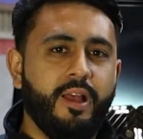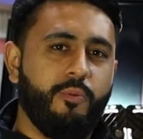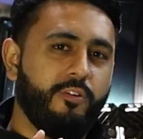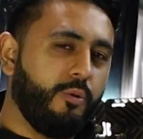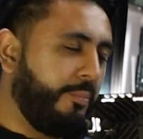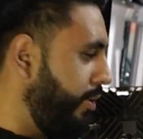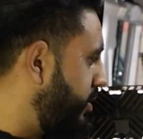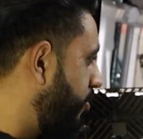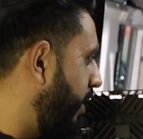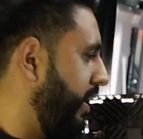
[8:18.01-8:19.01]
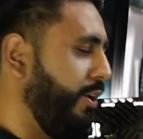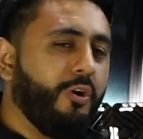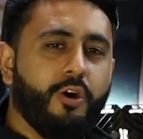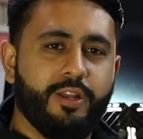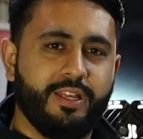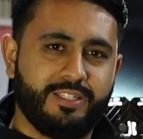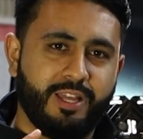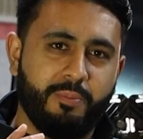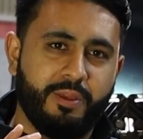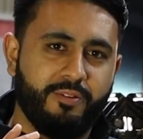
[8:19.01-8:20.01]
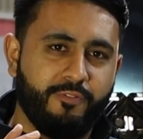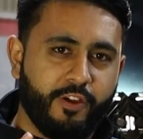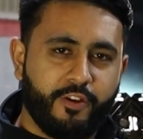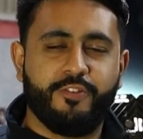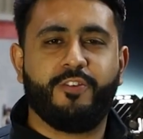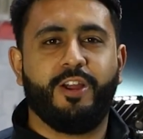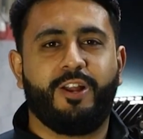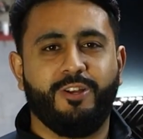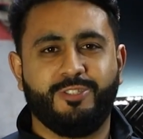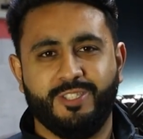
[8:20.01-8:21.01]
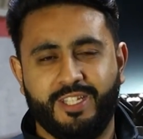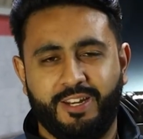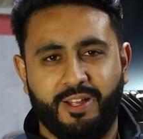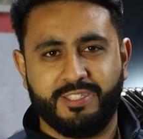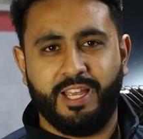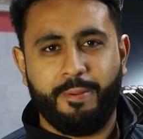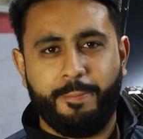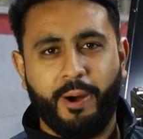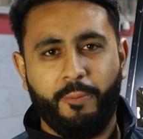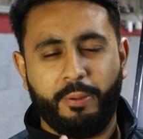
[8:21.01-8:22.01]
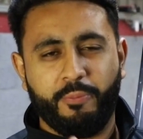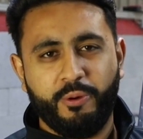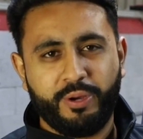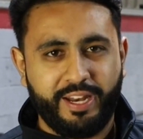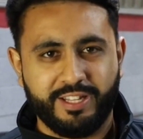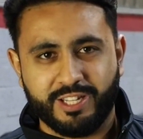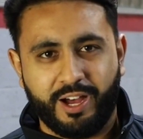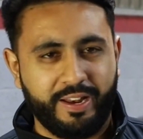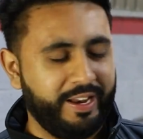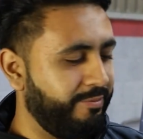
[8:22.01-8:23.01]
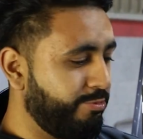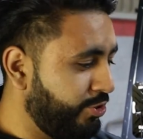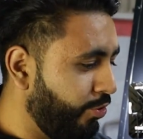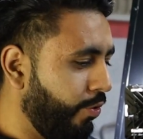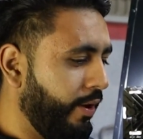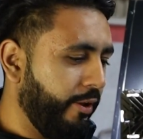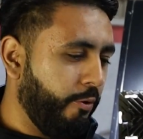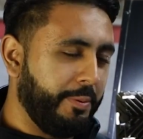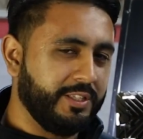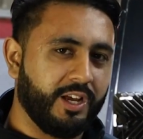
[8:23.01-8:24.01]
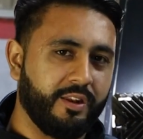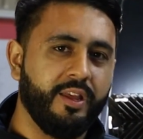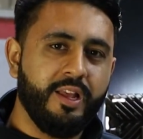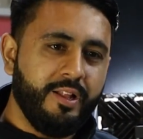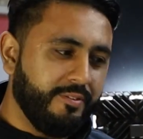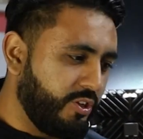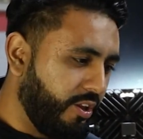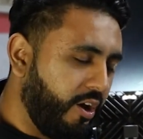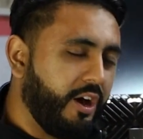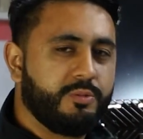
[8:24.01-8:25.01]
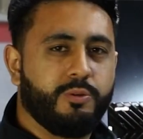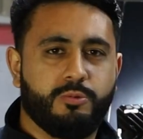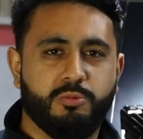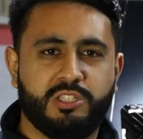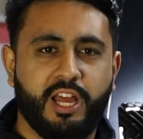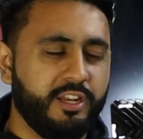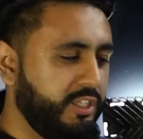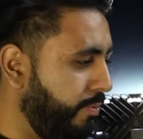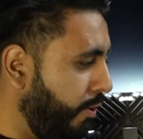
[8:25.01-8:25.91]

We've got boys are cracking on. It's going to be very, very close to deadline day, but we will get it done, and I'm sure it will be done to the highest possible standards.